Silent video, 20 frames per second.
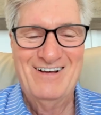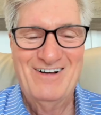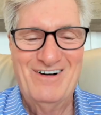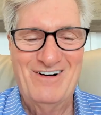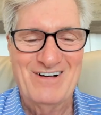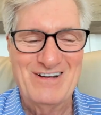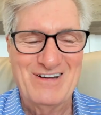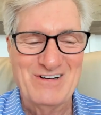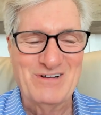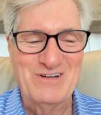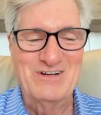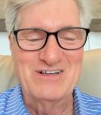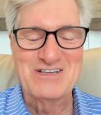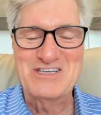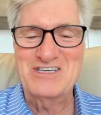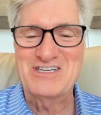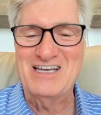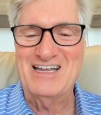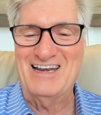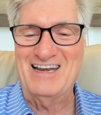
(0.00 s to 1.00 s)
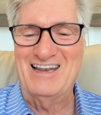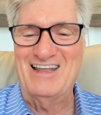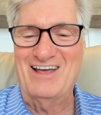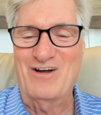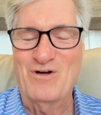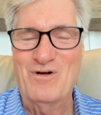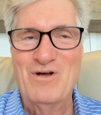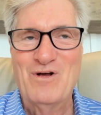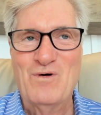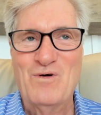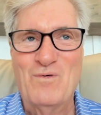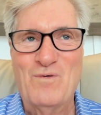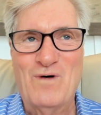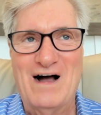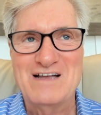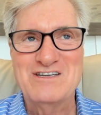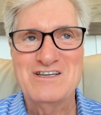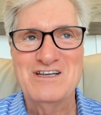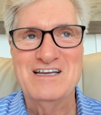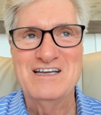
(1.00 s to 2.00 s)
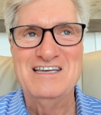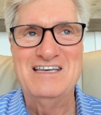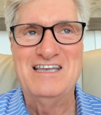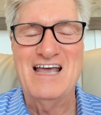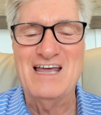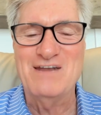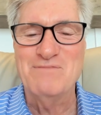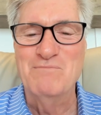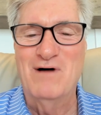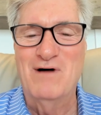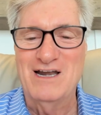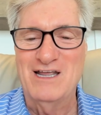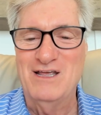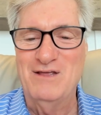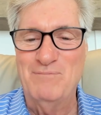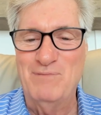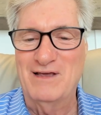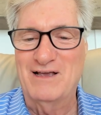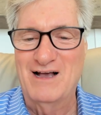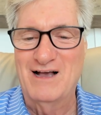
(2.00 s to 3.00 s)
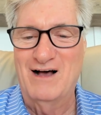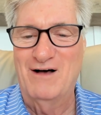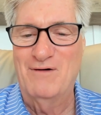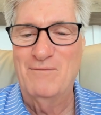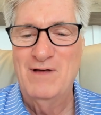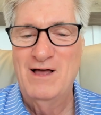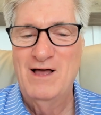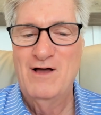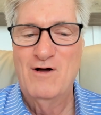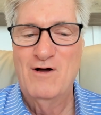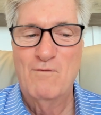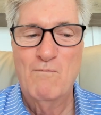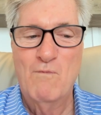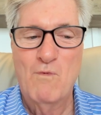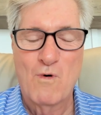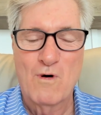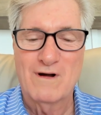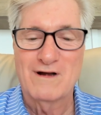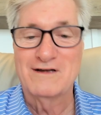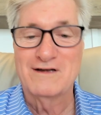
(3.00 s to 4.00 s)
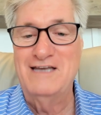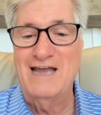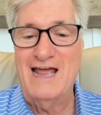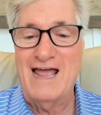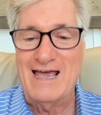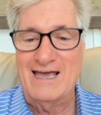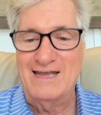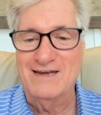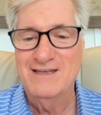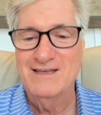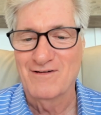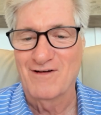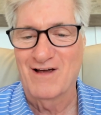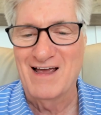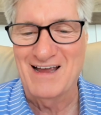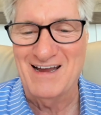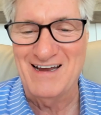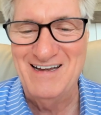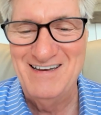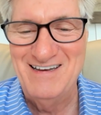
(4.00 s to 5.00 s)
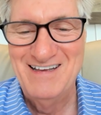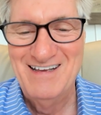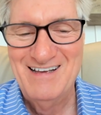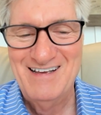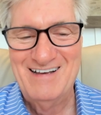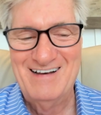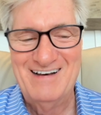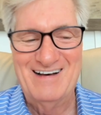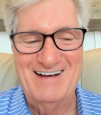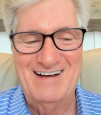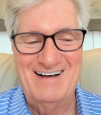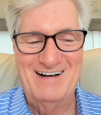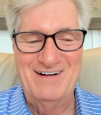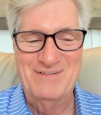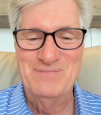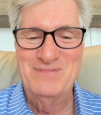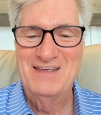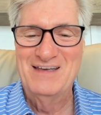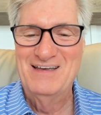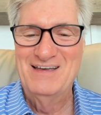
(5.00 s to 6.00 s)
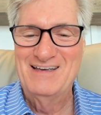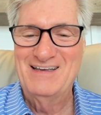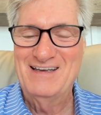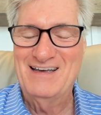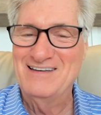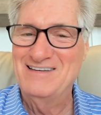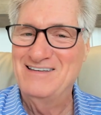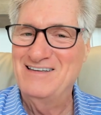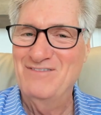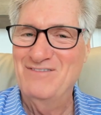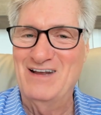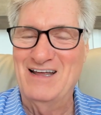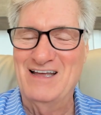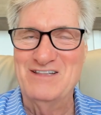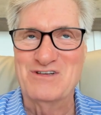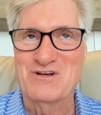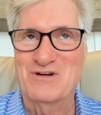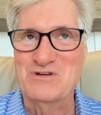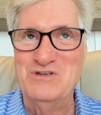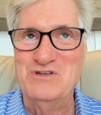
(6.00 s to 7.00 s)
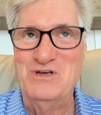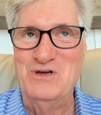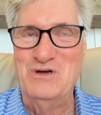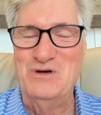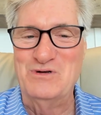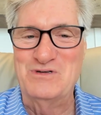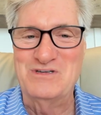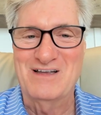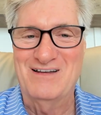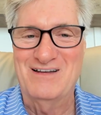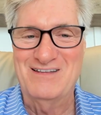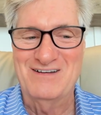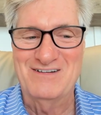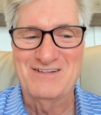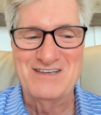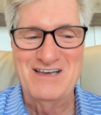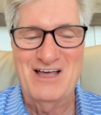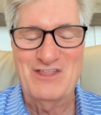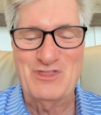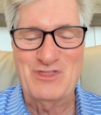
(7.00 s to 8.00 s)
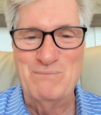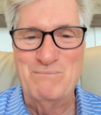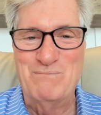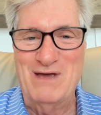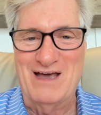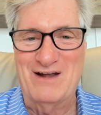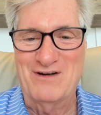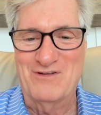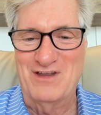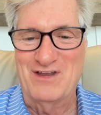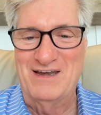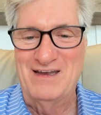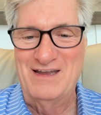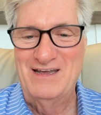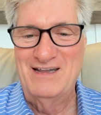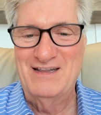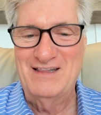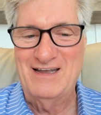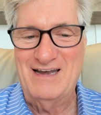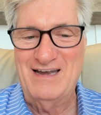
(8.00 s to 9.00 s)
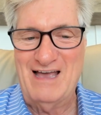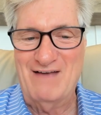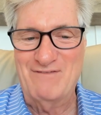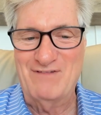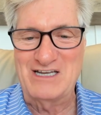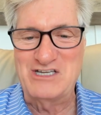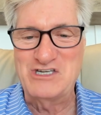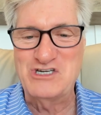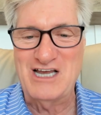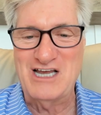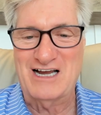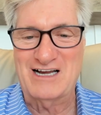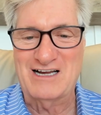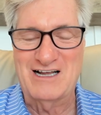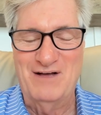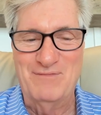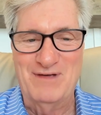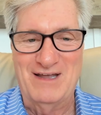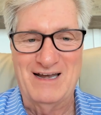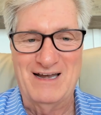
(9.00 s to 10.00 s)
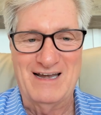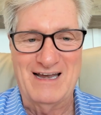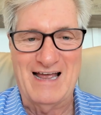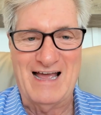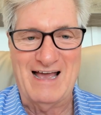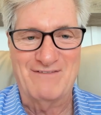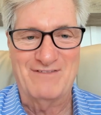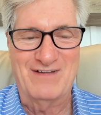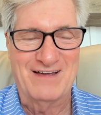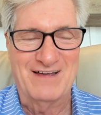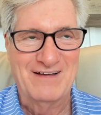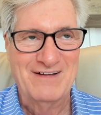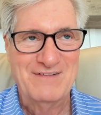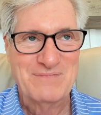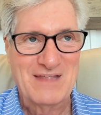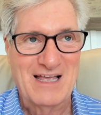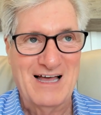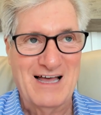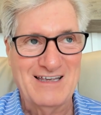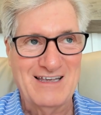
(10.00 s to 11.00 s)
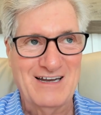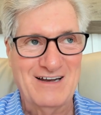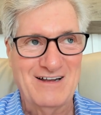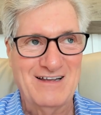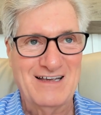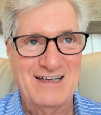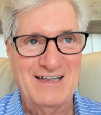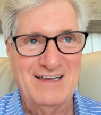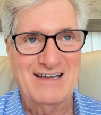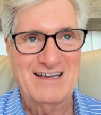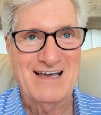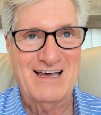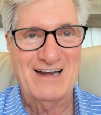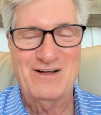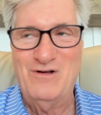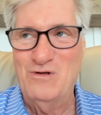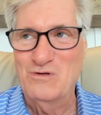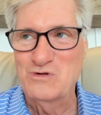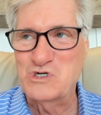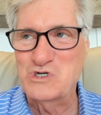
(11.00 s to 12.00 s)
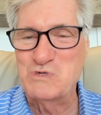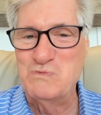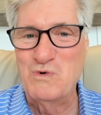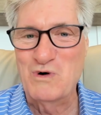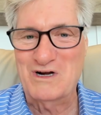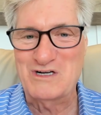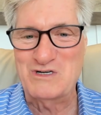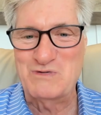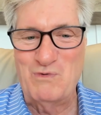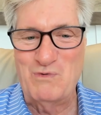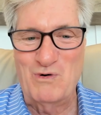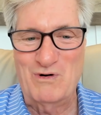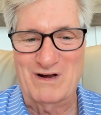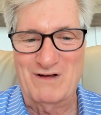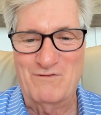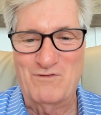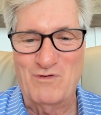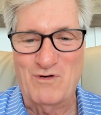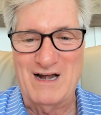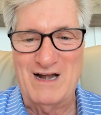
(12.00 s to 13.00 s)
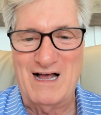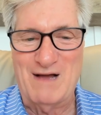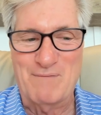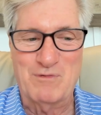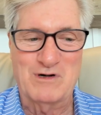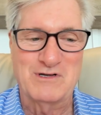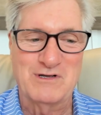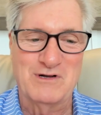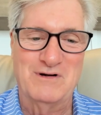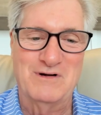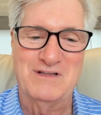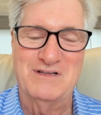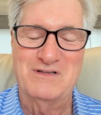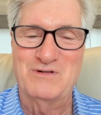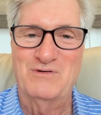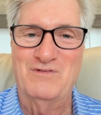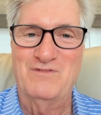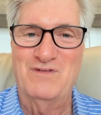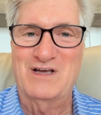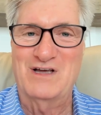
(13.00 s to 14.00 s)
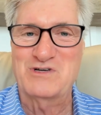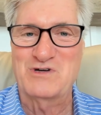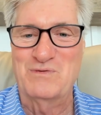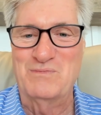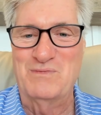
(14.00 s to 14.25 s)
all you're doing is sitting there watching dead money become more dead, right? Yeah, dividends are huge. There's nothing better than having a check come in and you have a, you know, you got a whole smorgasbord of great opportunities to invest your